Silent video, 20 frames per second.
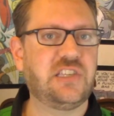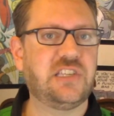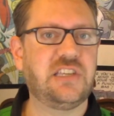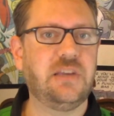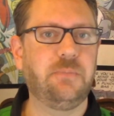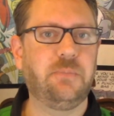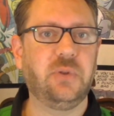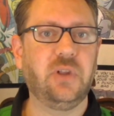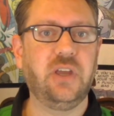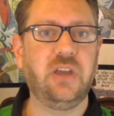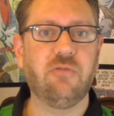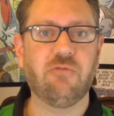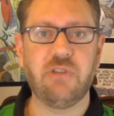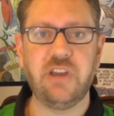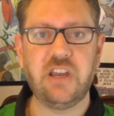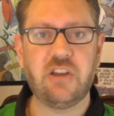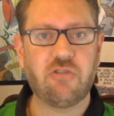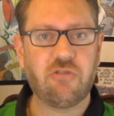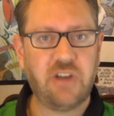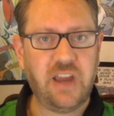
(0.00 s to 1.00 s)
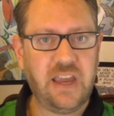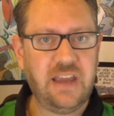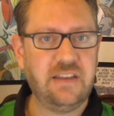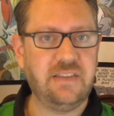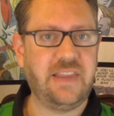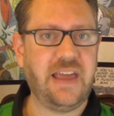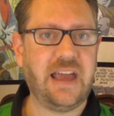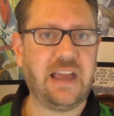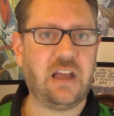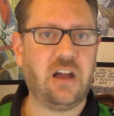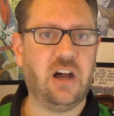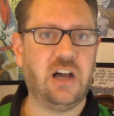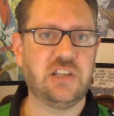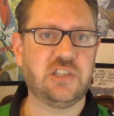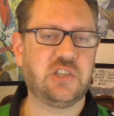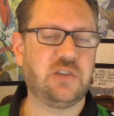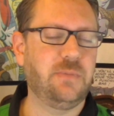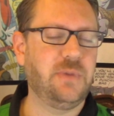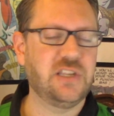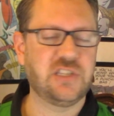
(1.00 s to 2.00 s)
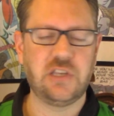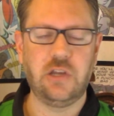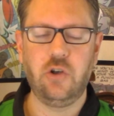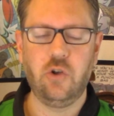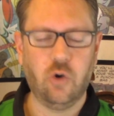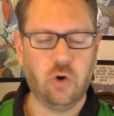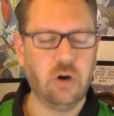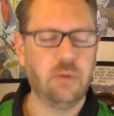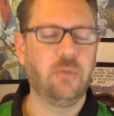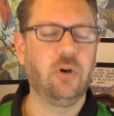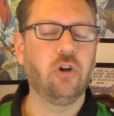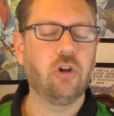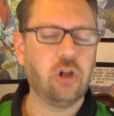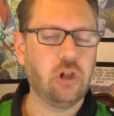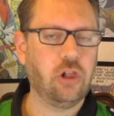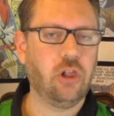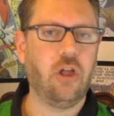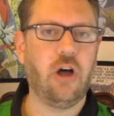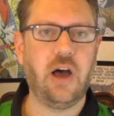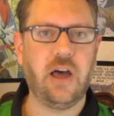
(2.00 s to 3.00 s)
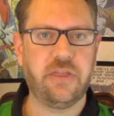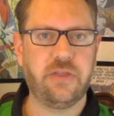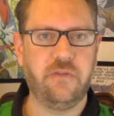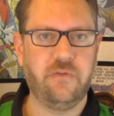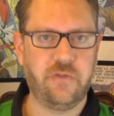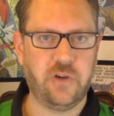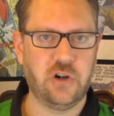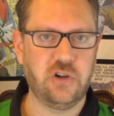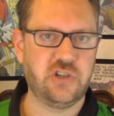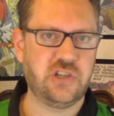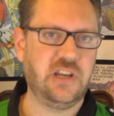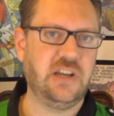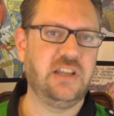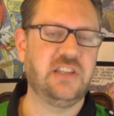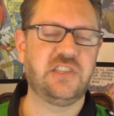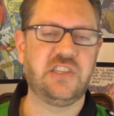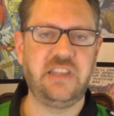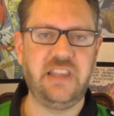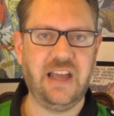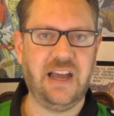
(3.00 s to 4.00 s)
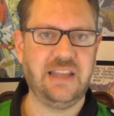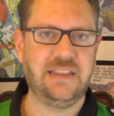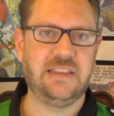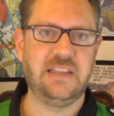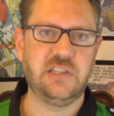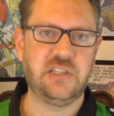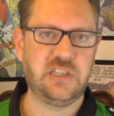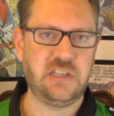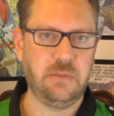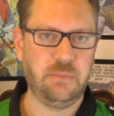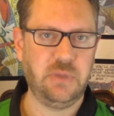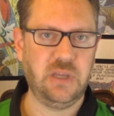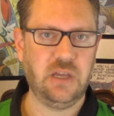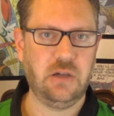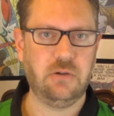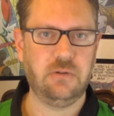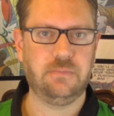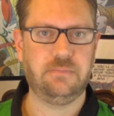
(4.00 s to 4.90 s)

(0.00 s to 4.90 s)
simply recreated that costume as a normal cloth version. It's not the symbiote.